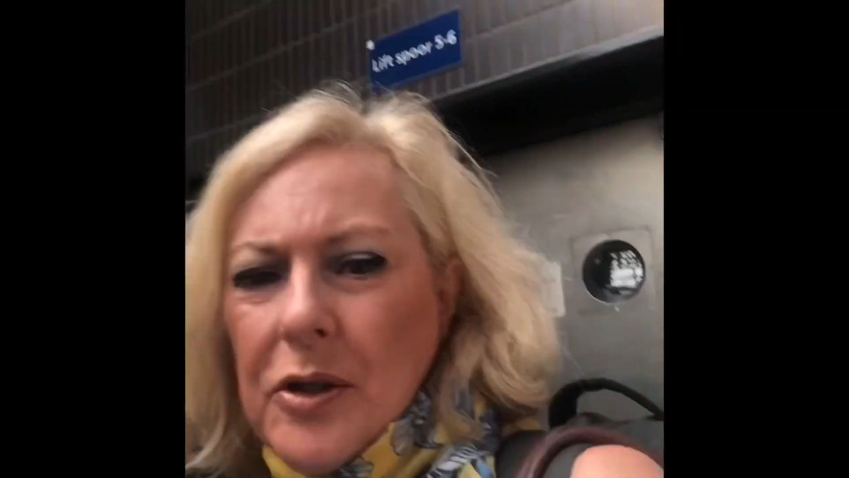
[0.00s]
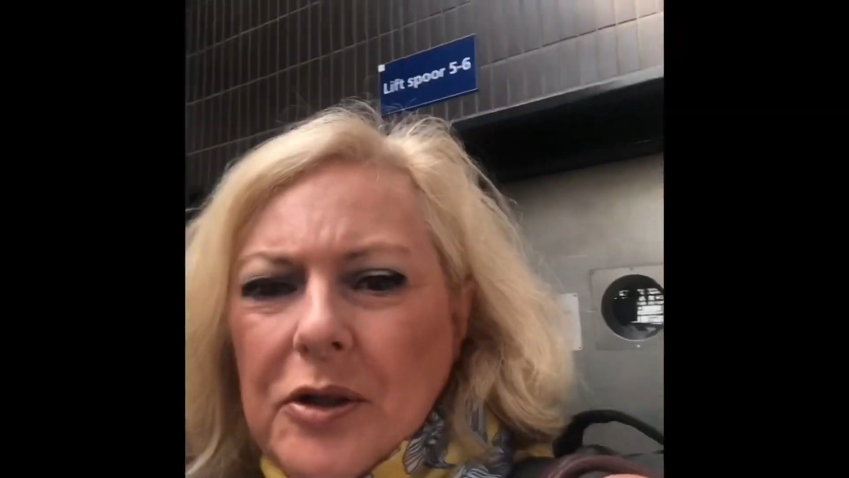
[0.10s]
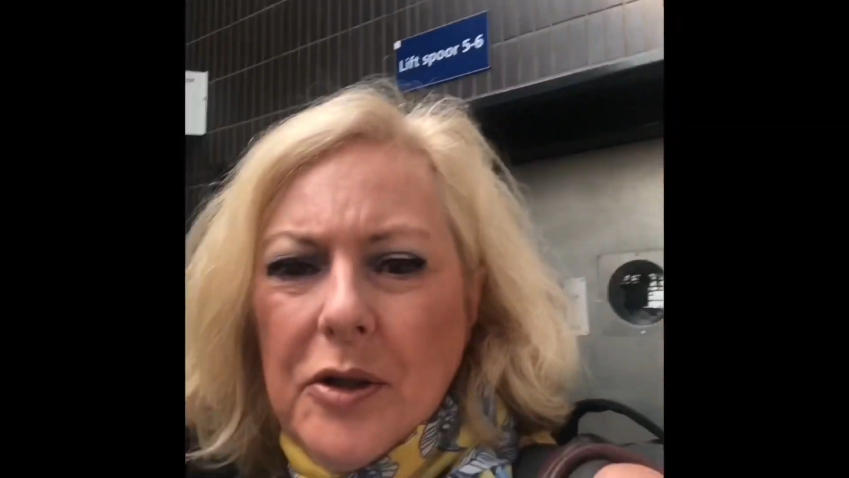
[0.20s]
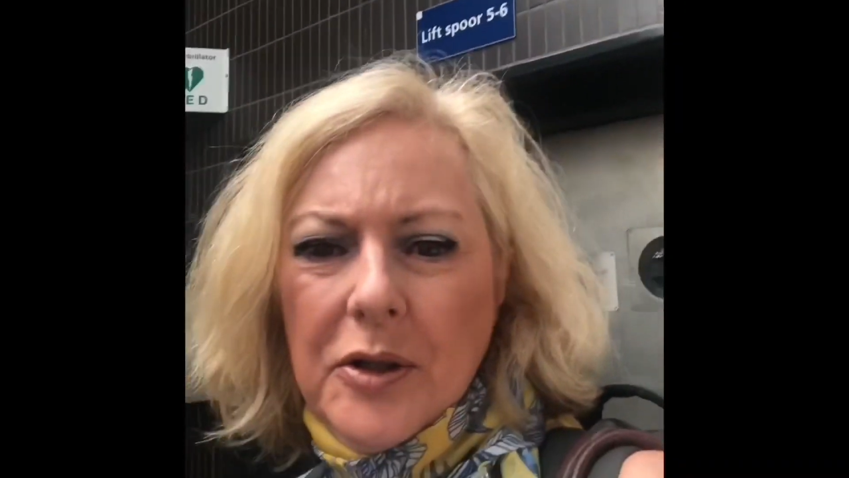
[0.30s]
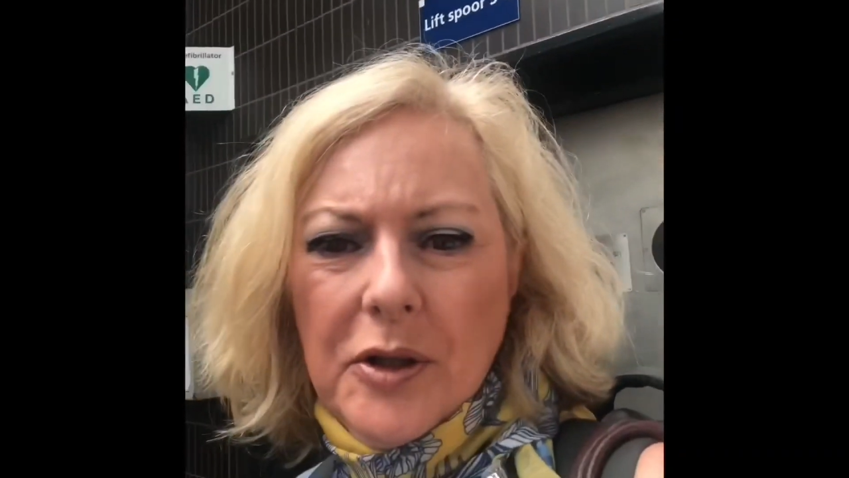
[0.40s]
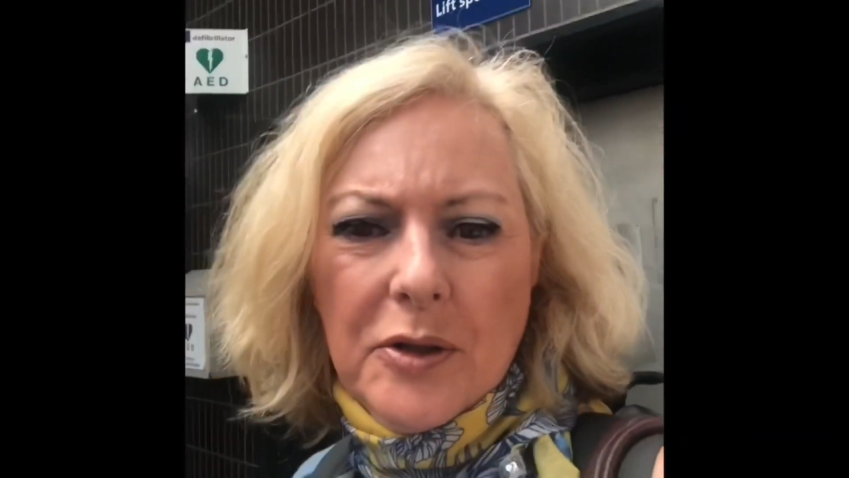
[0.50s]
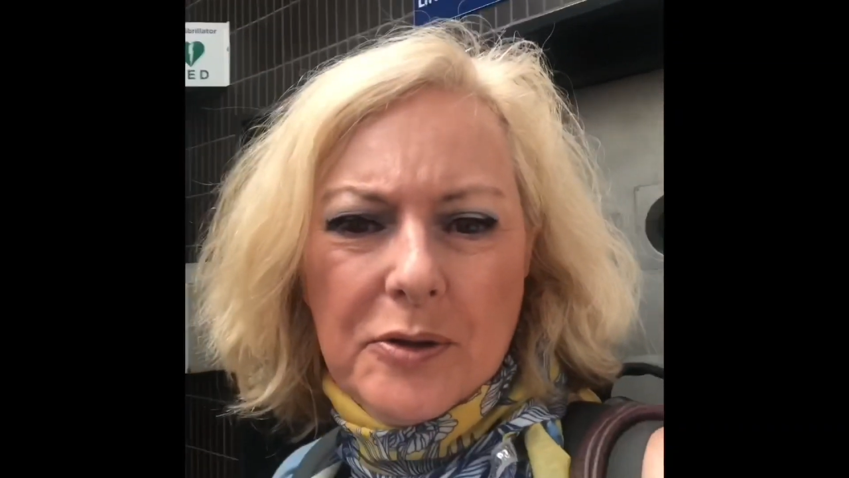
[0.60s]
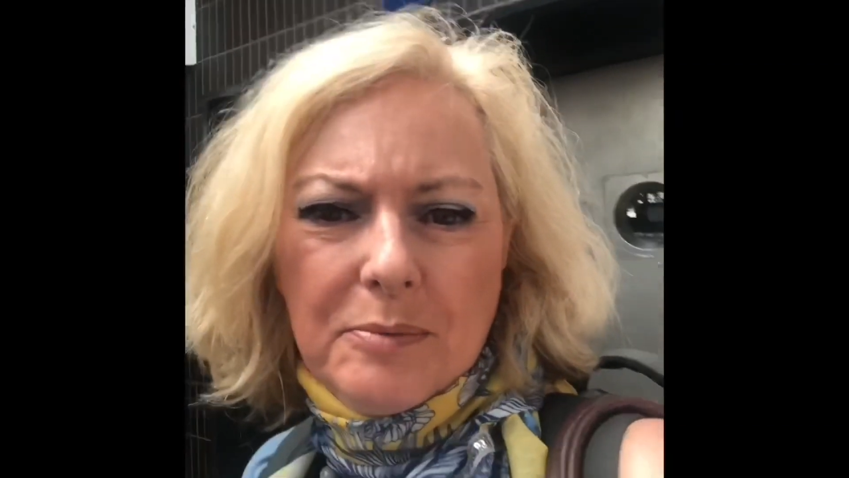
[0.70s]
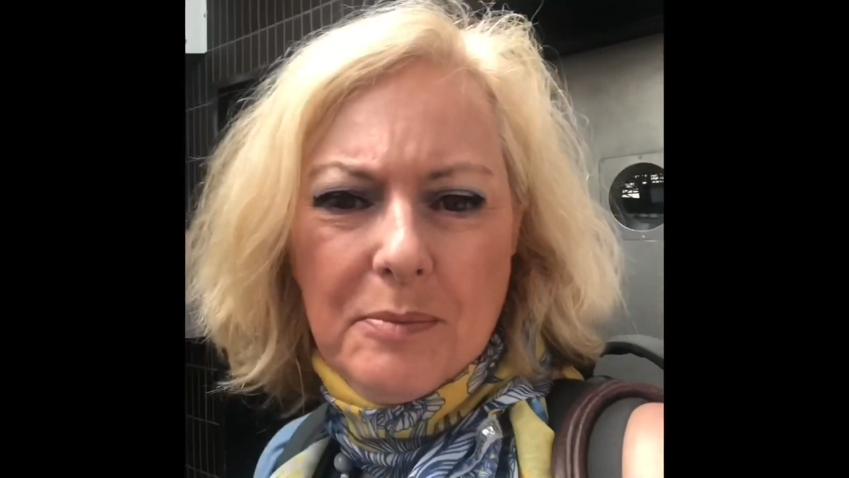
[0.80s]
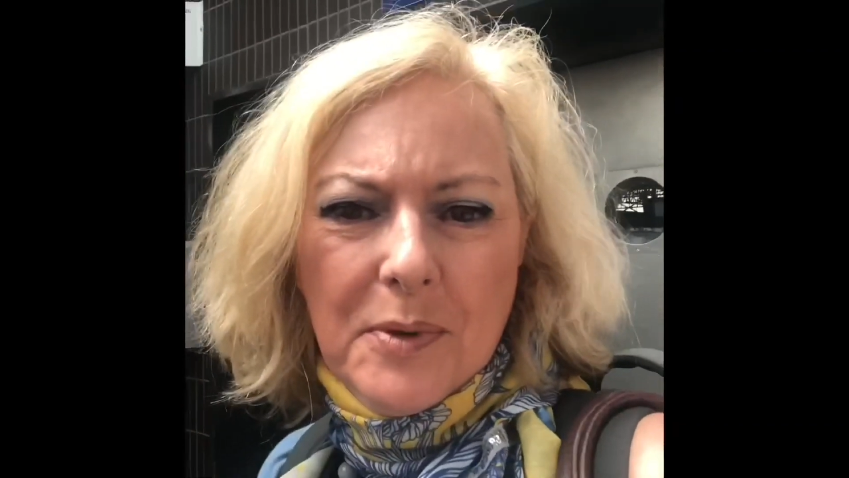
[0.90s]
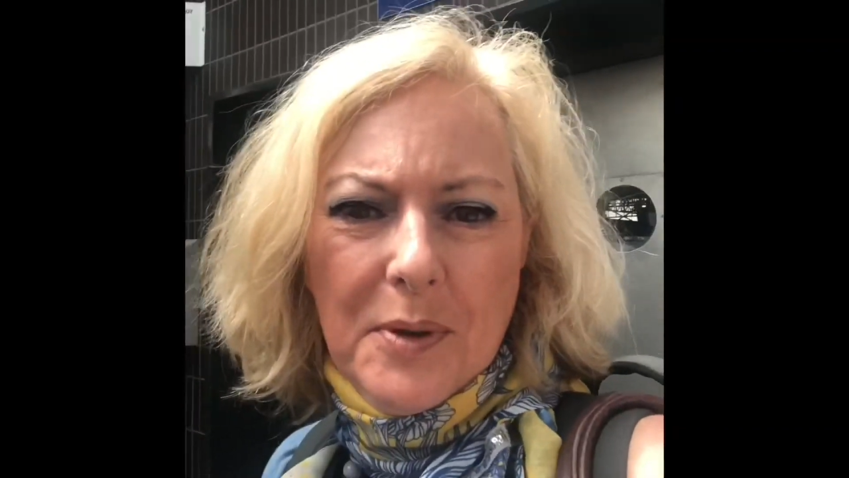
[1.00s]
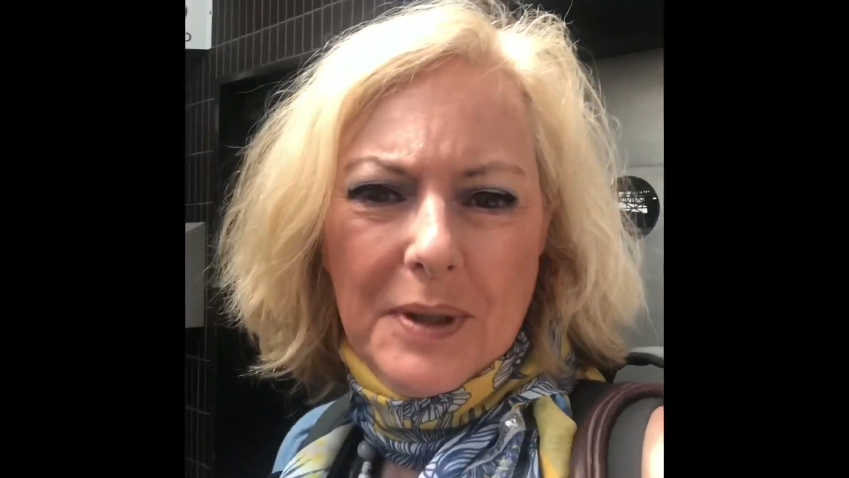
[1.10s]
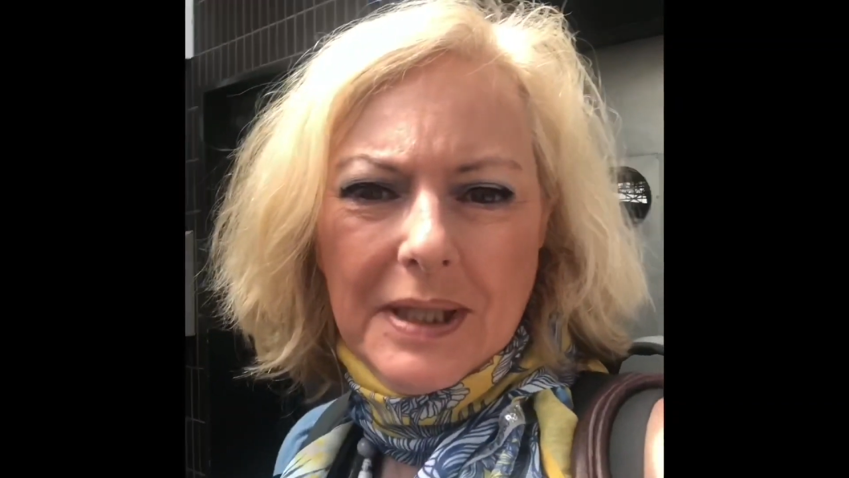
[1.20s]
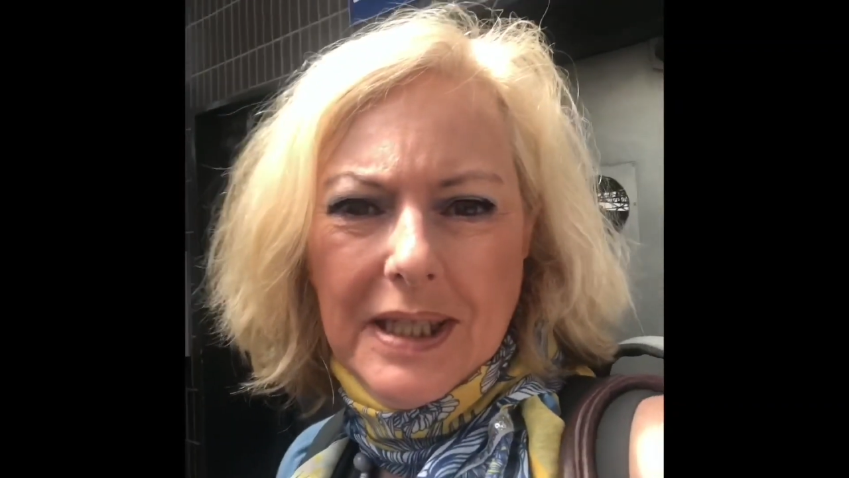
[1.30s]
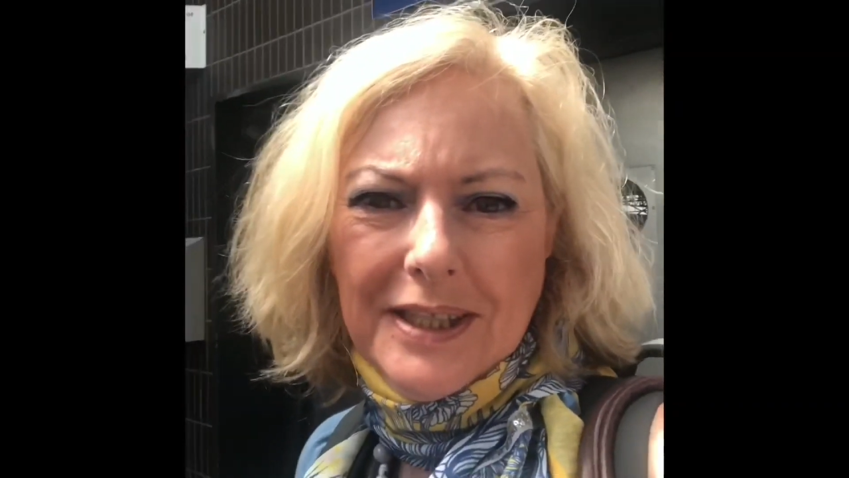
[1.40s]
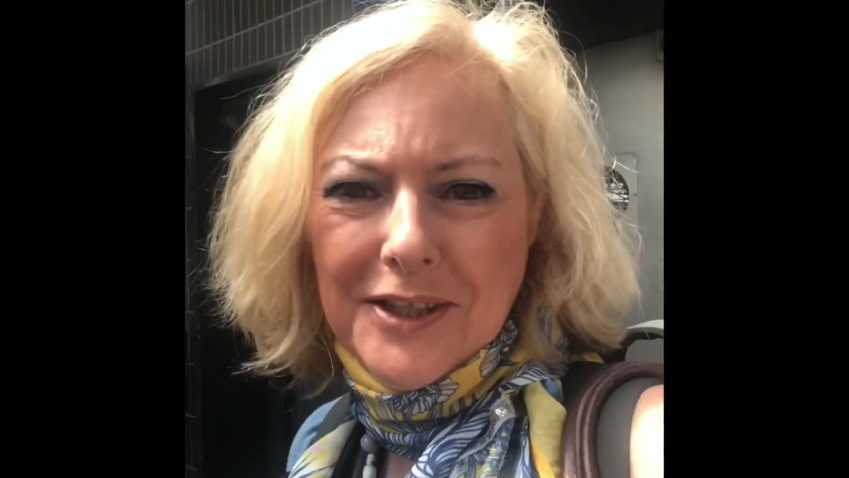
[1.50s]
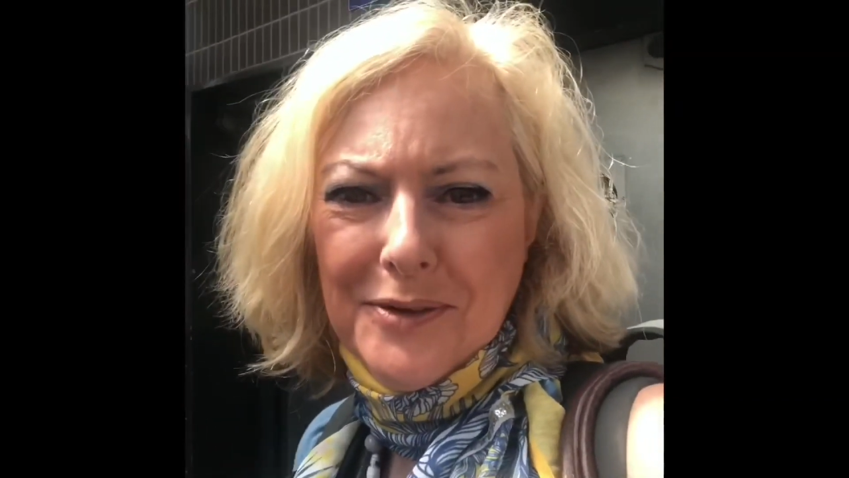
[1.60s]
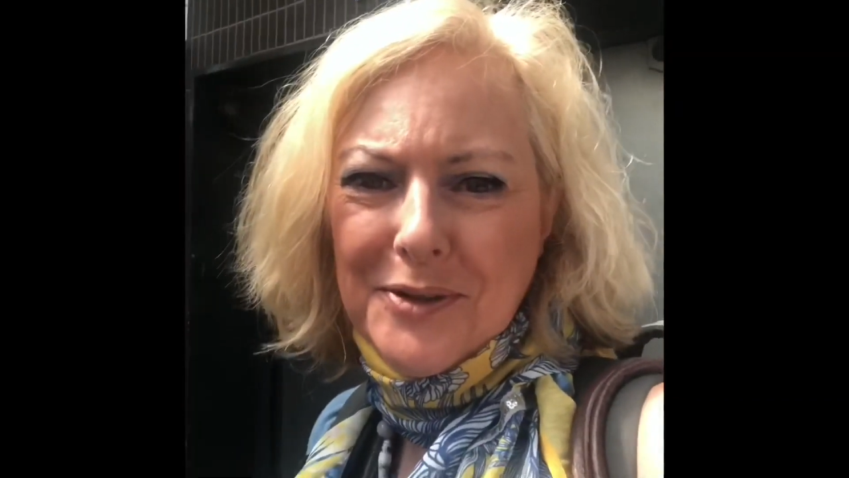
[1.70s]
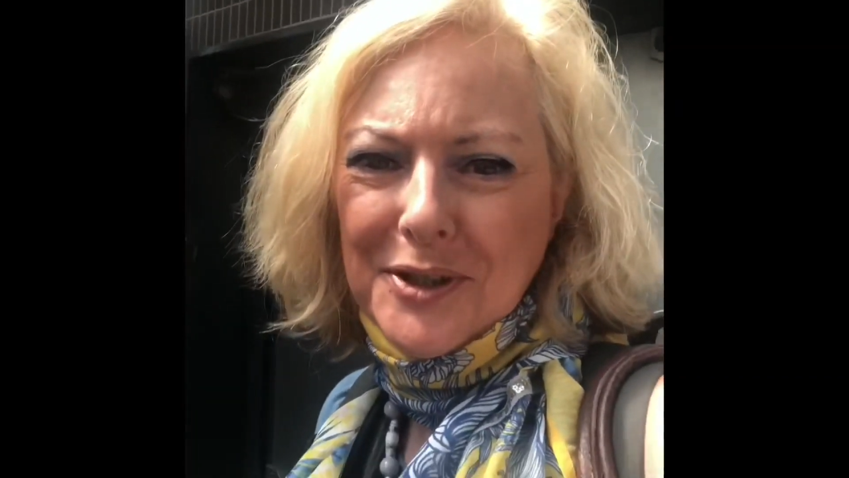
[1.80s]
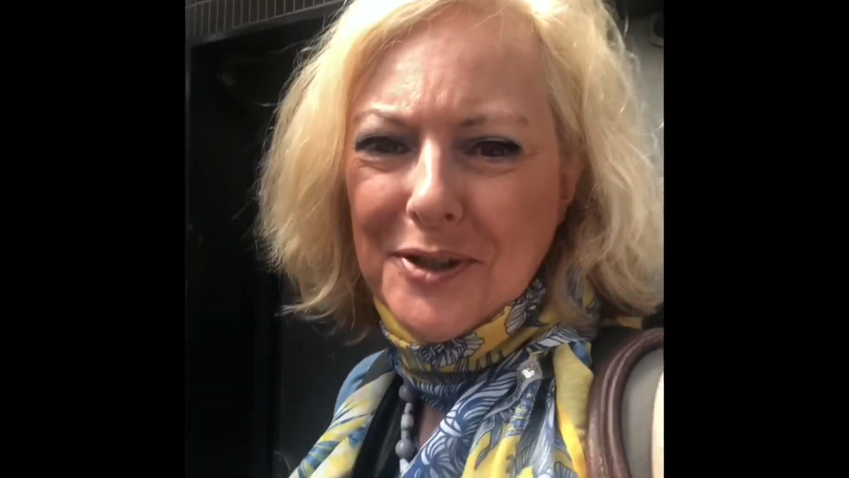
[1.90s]
Good morning,
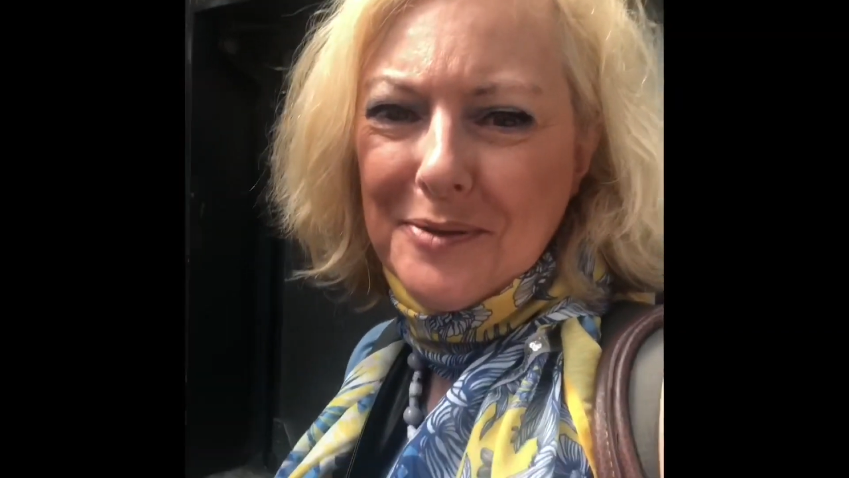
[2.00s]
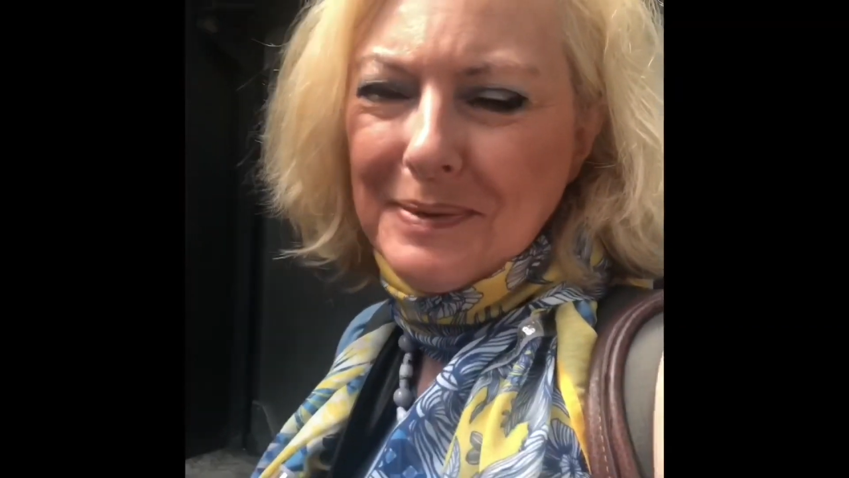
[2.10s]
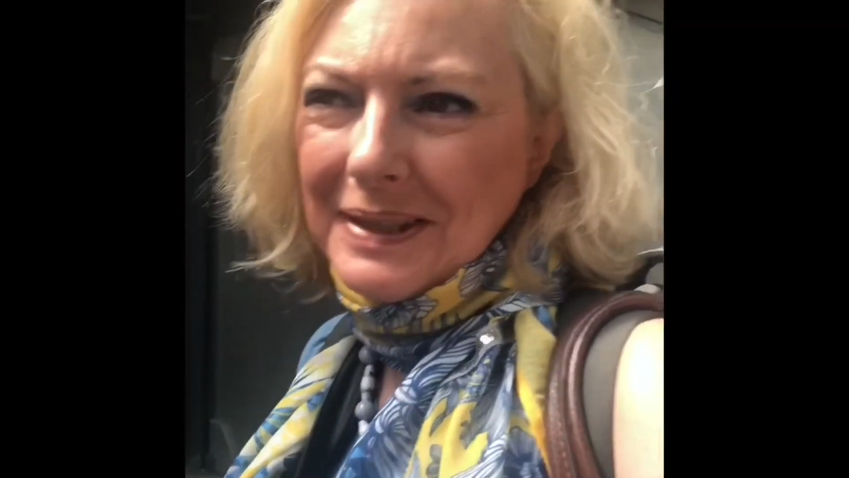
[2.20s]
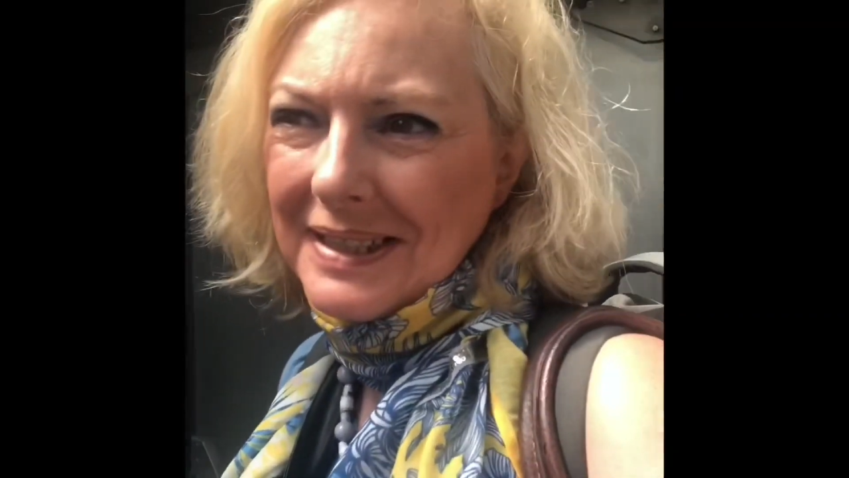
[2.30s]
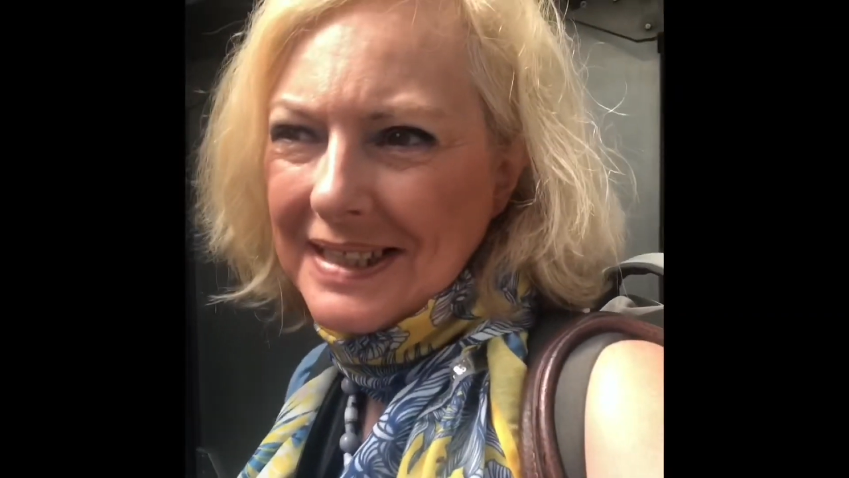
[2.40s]
YouTubers.